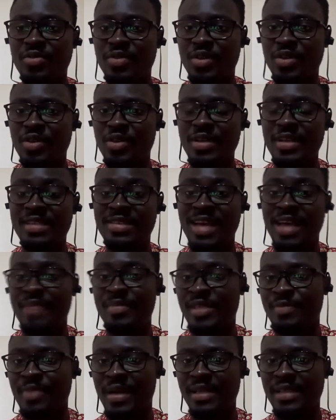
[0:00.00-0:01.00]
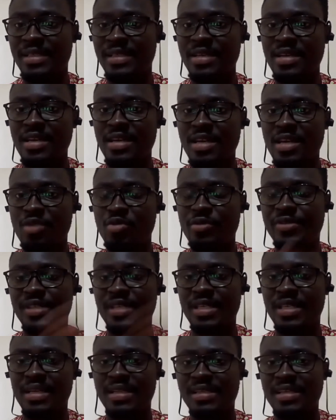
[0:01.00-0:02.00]
You know, in times past, we've
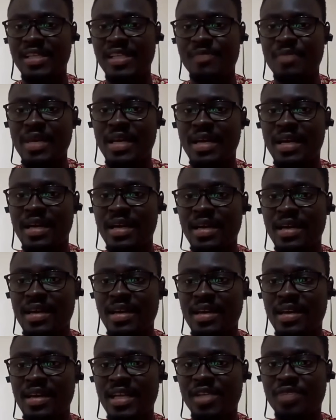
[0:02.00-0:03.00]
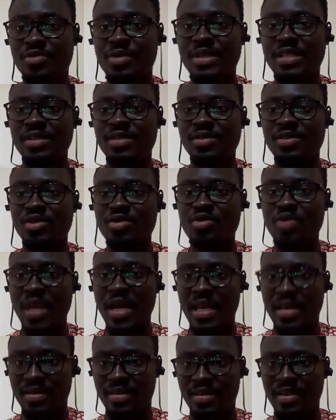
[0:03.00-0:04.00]
seen it. The speaker is written to
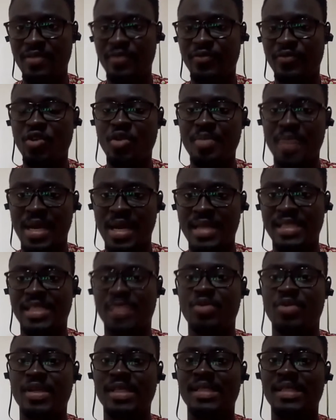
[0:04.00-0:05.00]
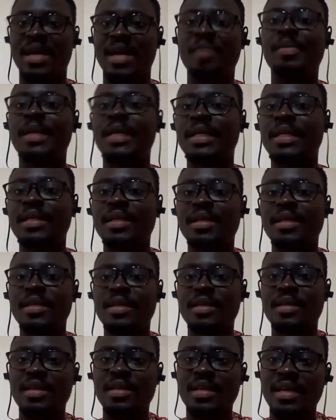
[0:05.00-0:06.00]
and informed that this is what is happening,
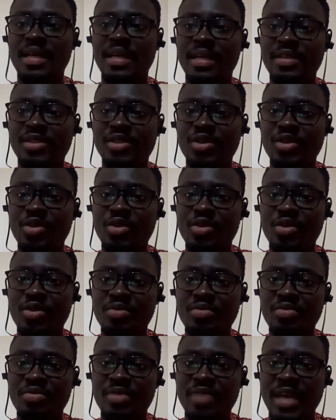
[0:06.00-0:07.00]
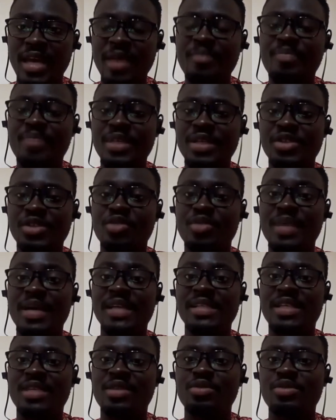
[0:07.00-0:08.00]
and so the MP should be
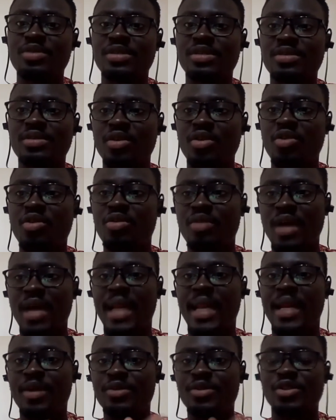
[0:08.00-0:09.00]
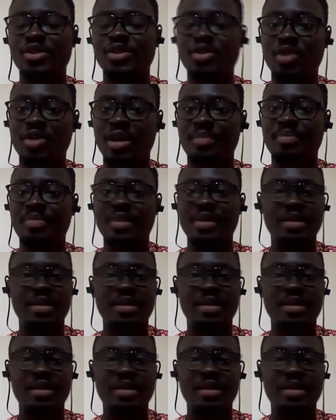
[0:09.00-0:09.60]
excused or allowed to show up.